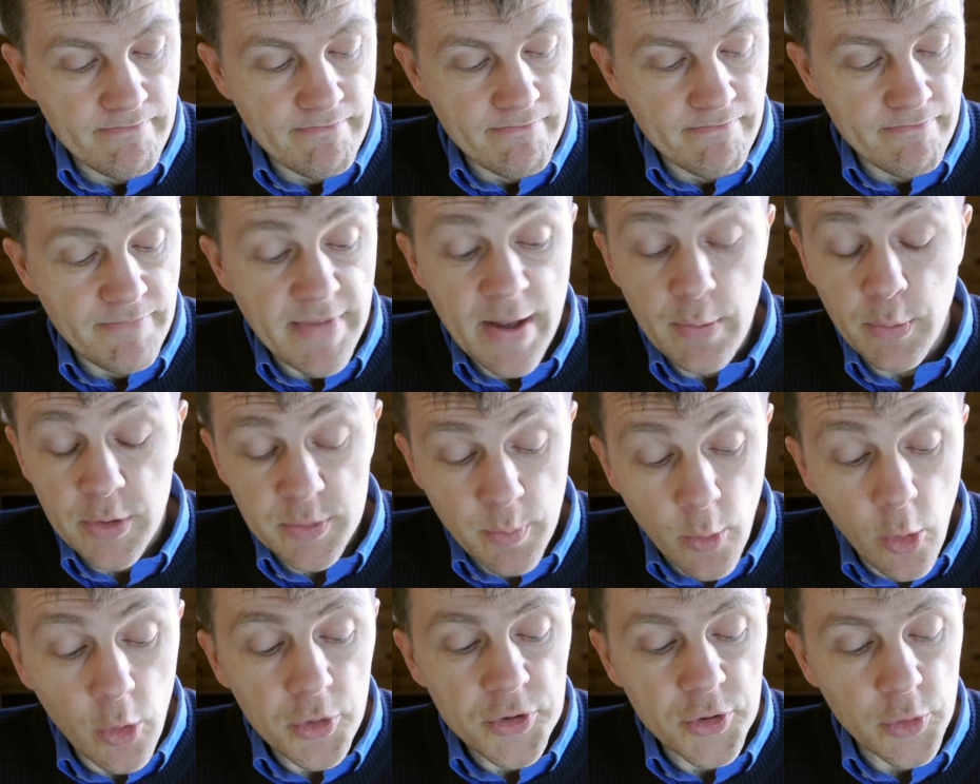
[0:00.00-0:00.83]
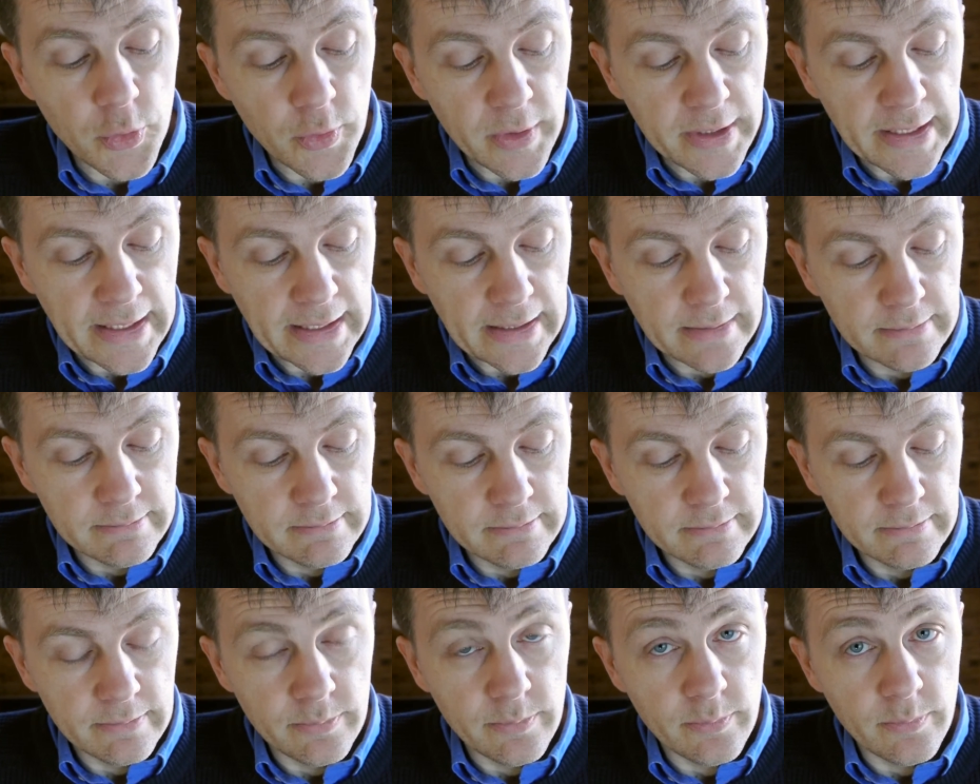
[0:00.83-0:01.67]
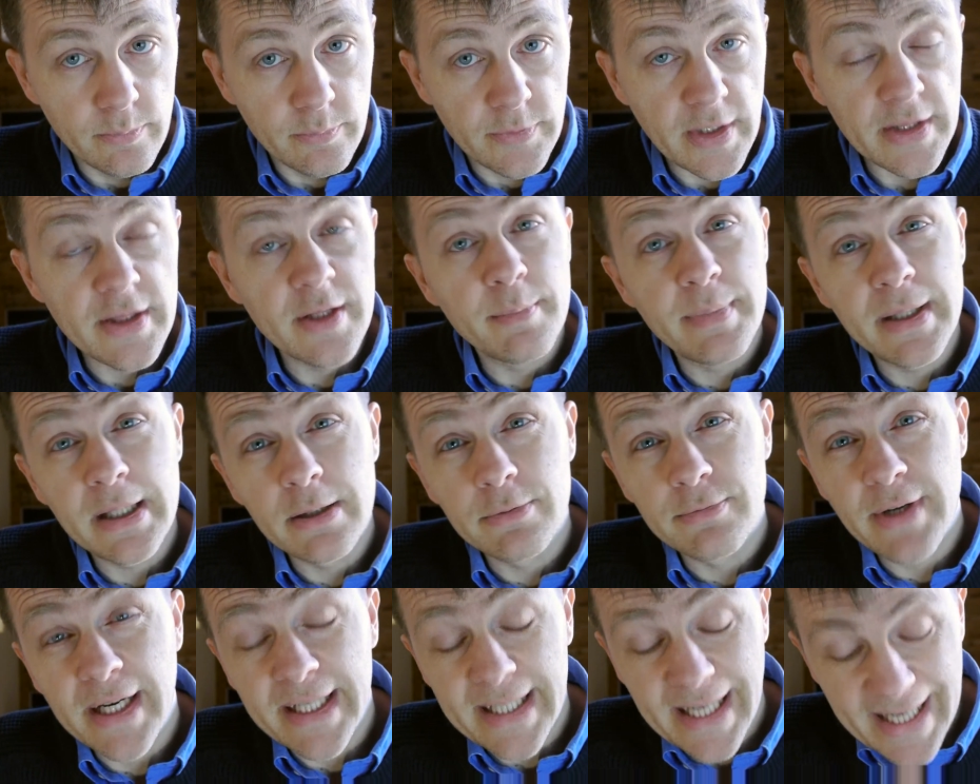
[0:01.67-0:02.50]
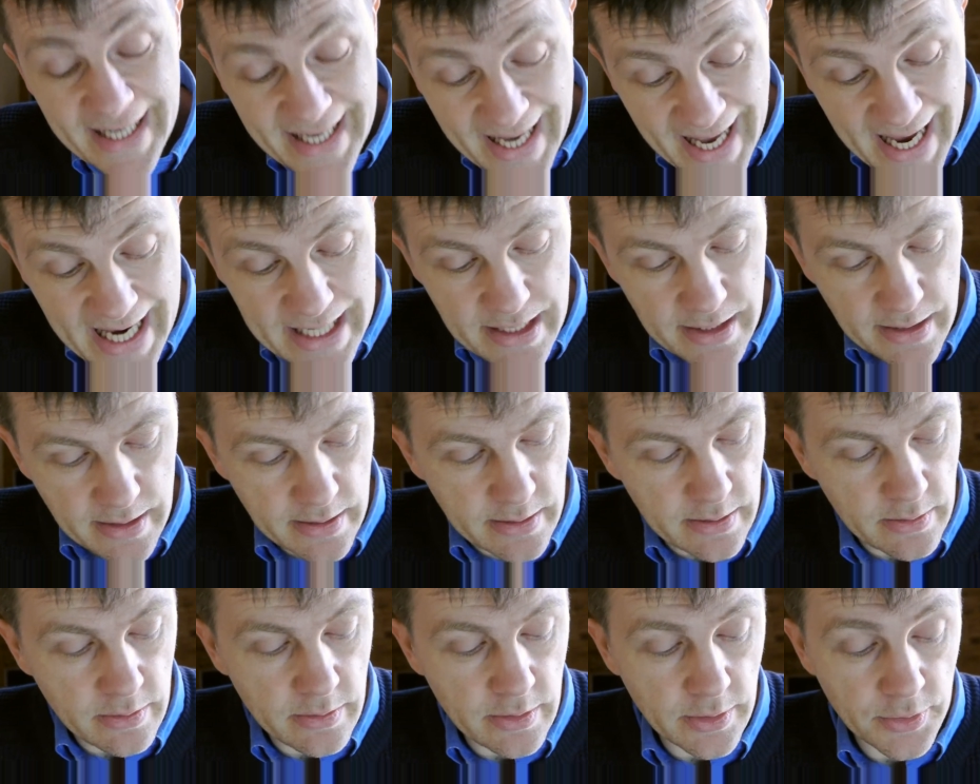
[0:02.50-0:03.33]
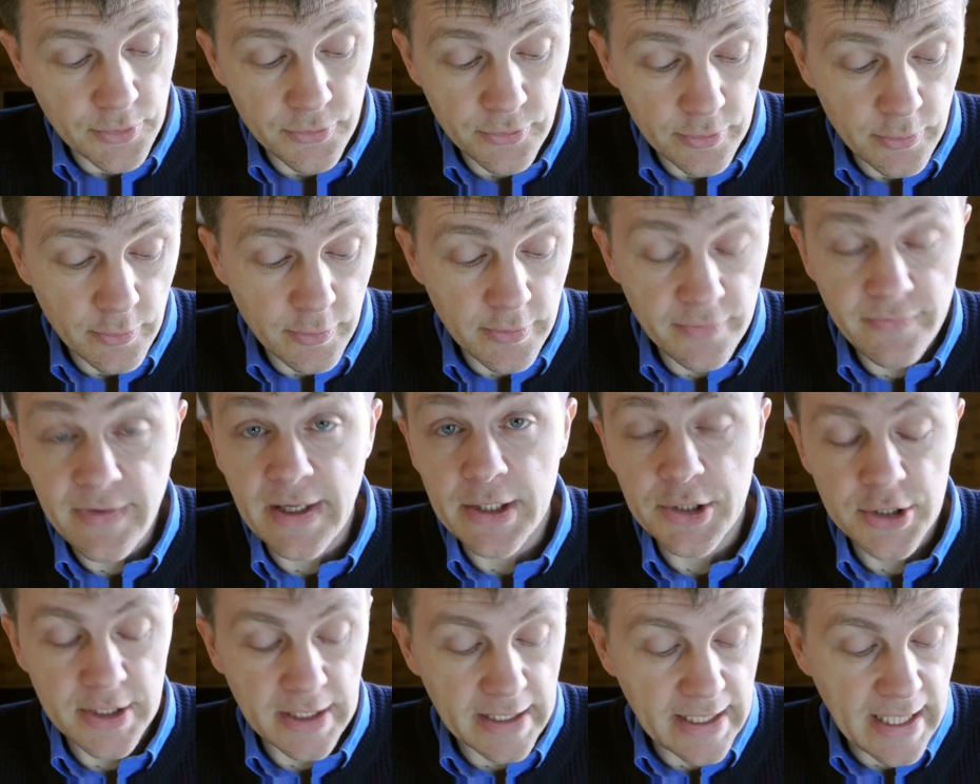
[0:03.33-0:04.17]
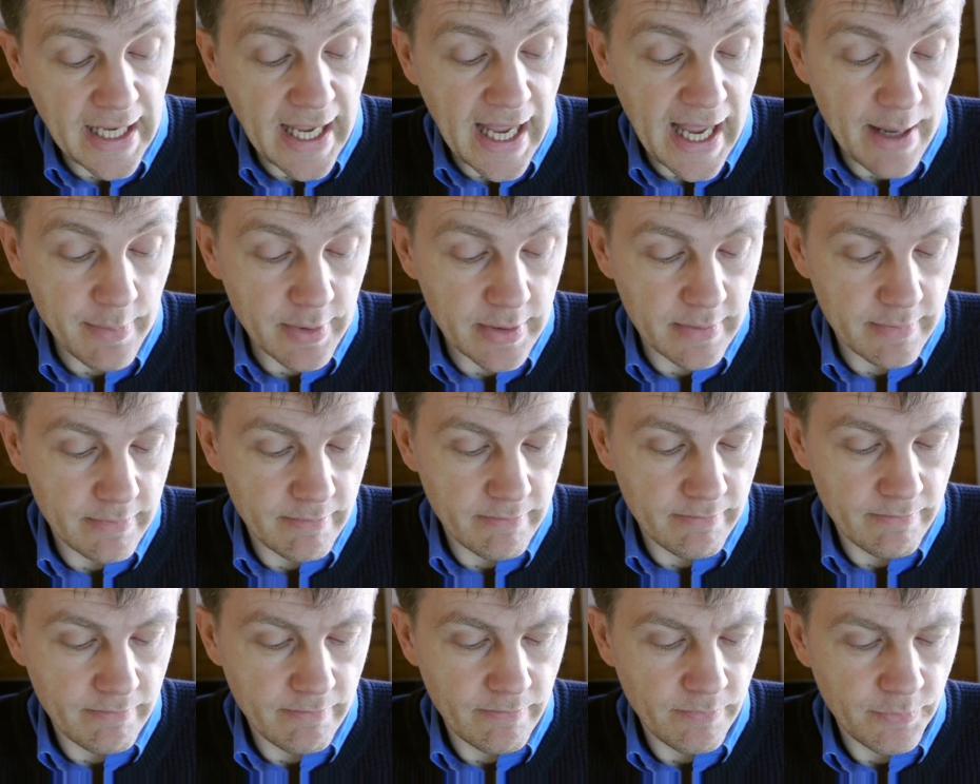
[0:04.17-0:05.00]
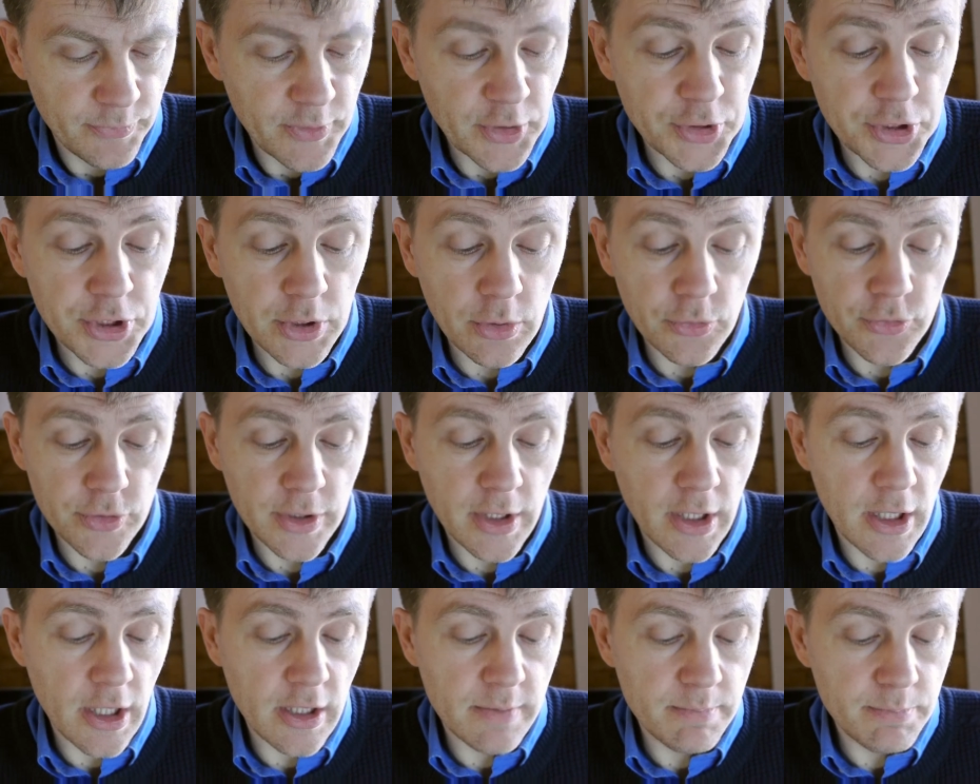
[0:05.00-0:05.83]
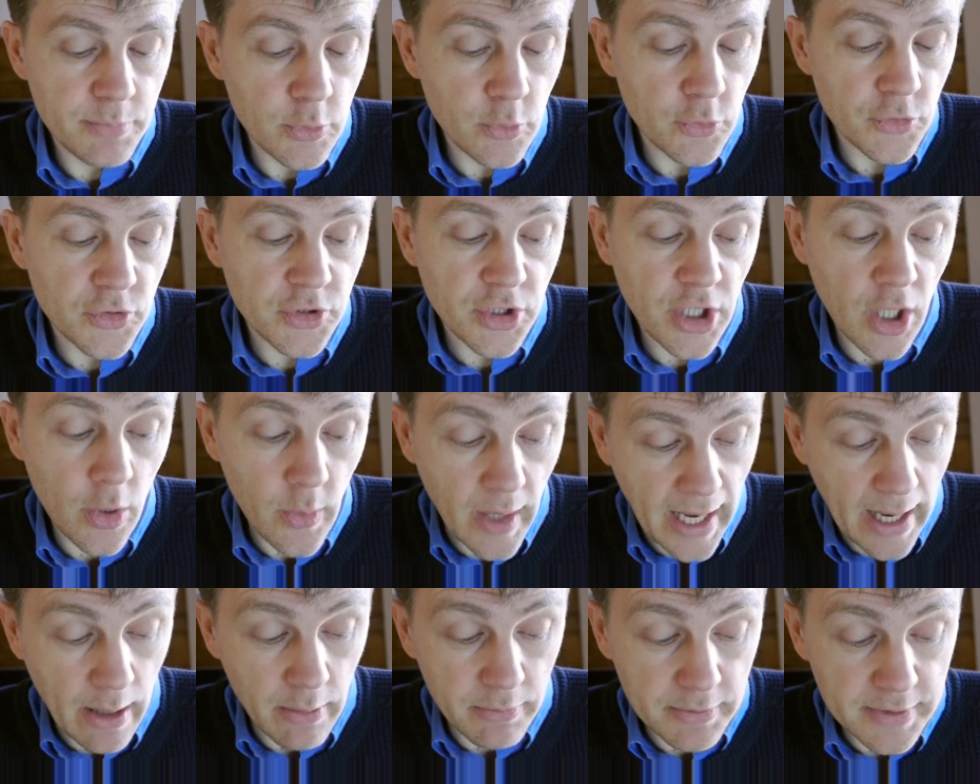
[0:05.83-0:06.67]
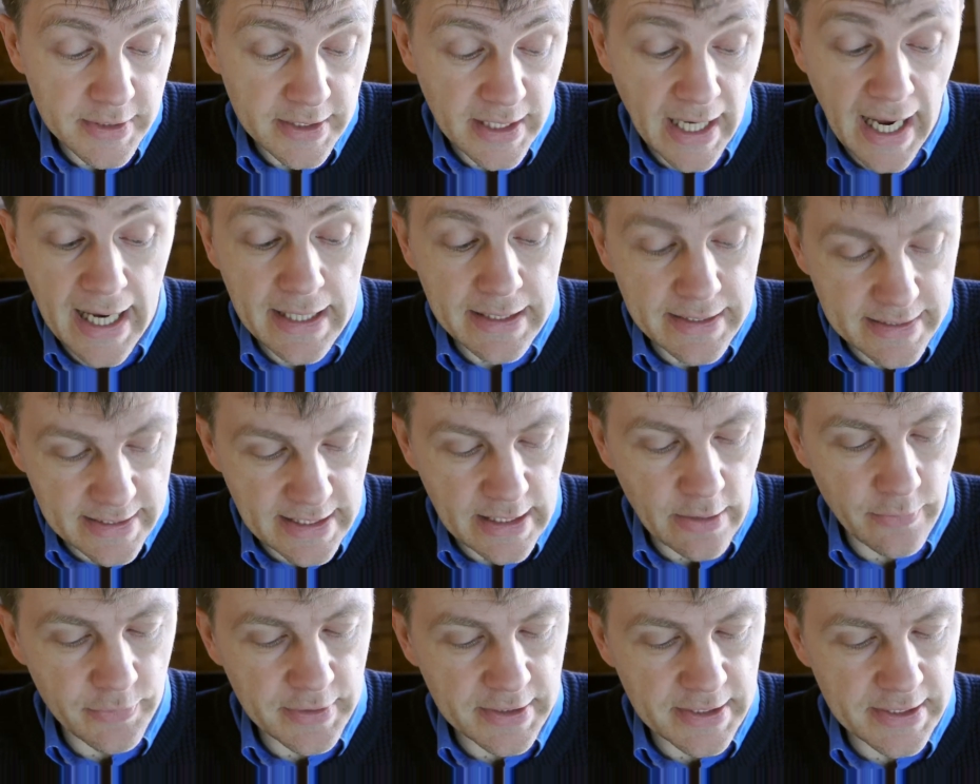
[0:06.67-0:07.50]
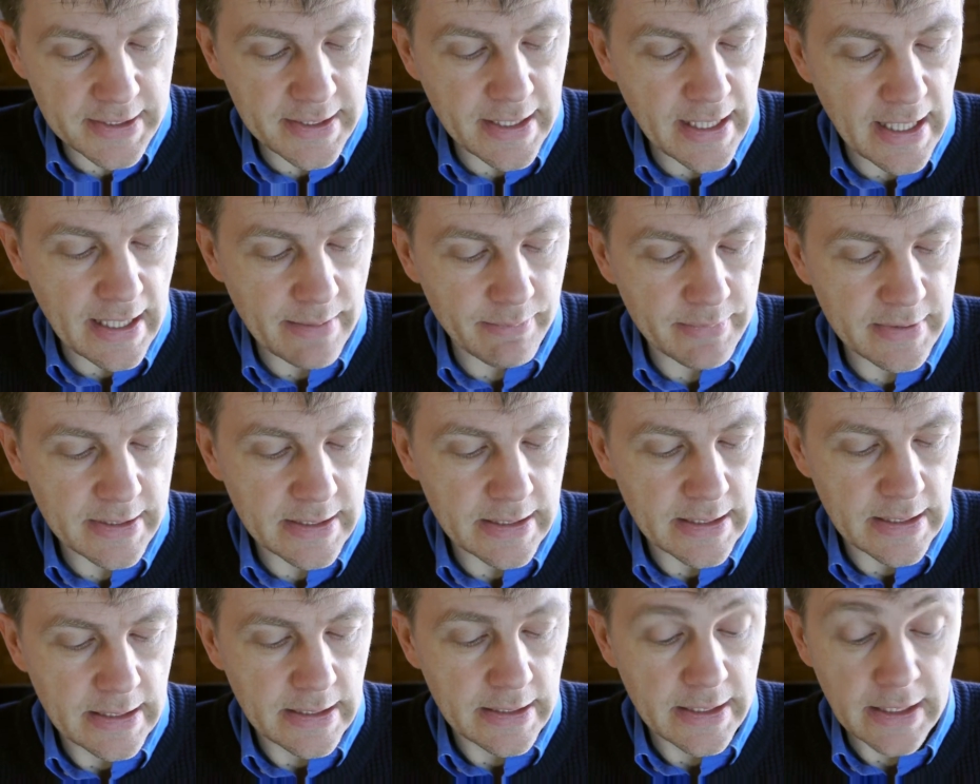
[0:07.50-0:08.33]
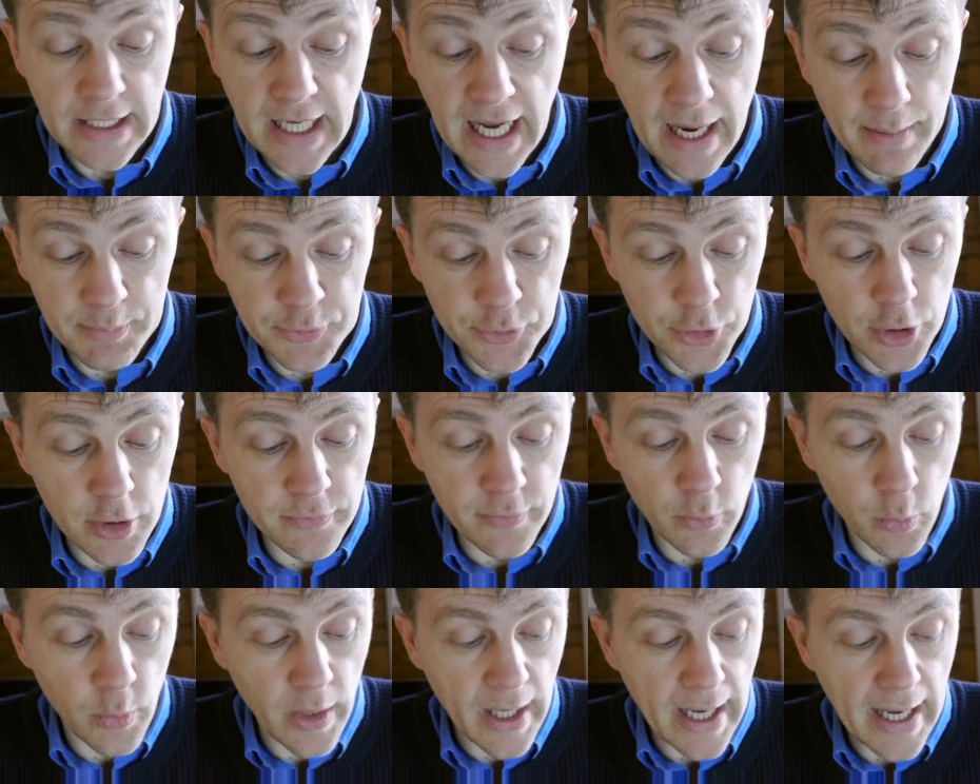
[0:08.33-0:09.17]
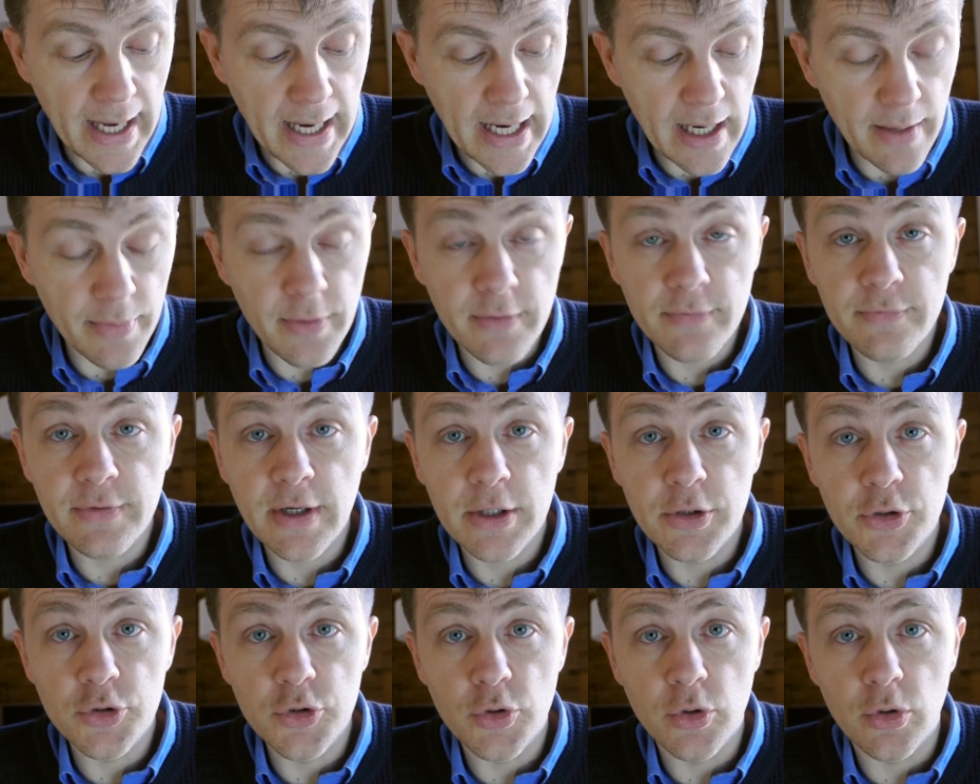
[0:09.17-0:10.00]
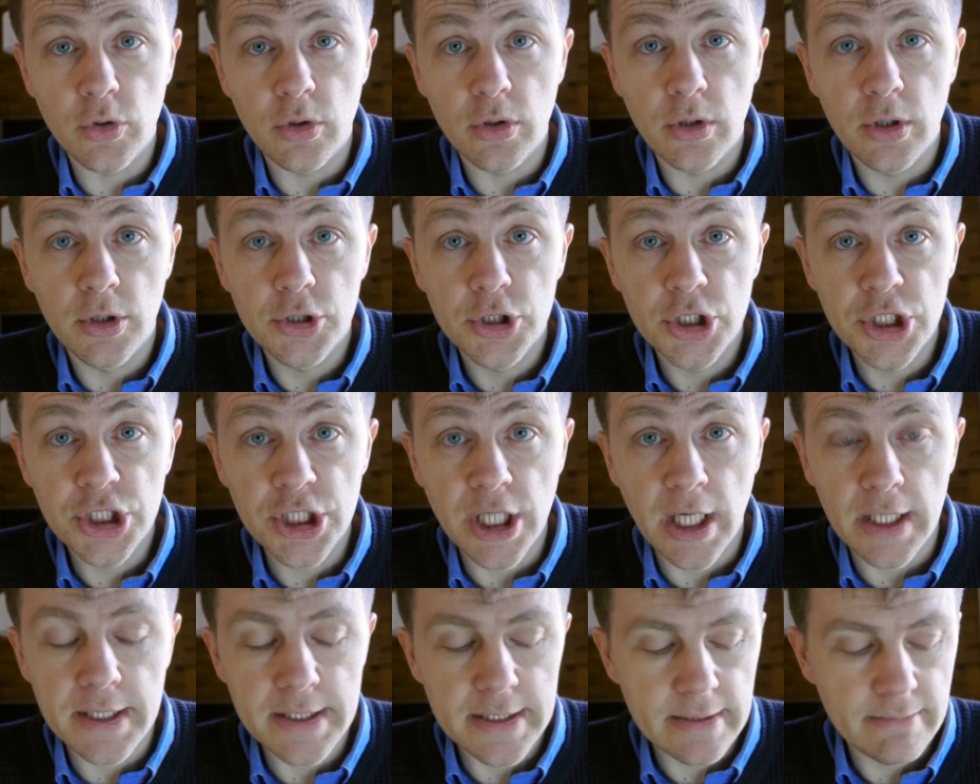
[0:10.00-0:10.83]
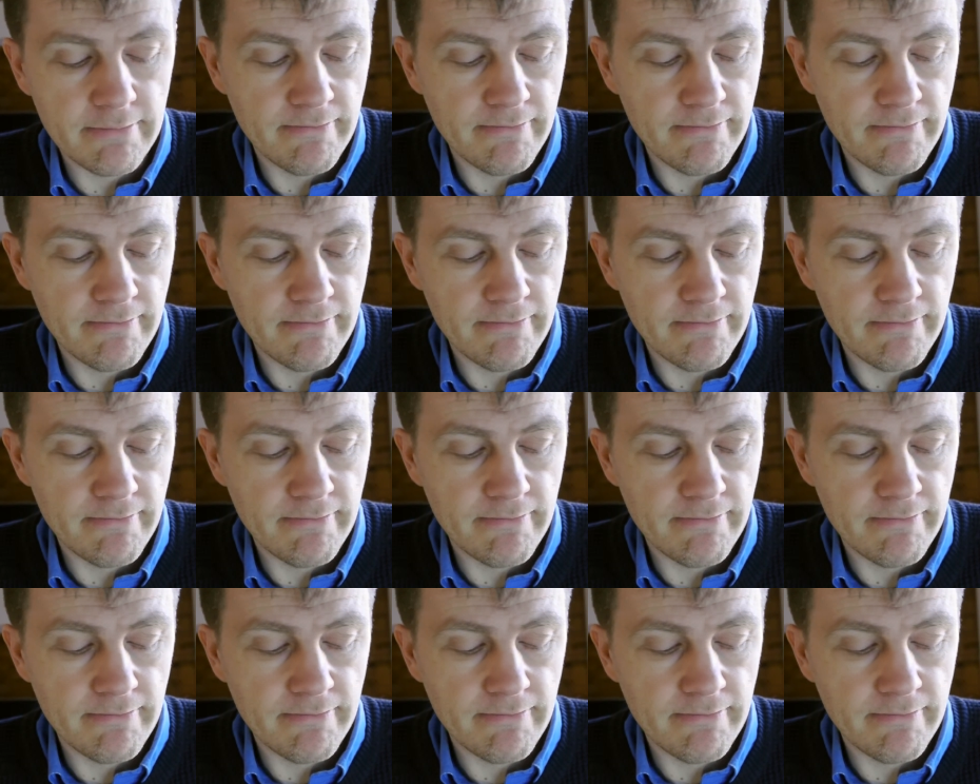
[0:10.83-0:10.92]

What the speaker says: There was more talking. Then the bell rang again, and Ruth fetched a cab. The children heard boots go out and down the steps. The cab drove away, and the front door shut.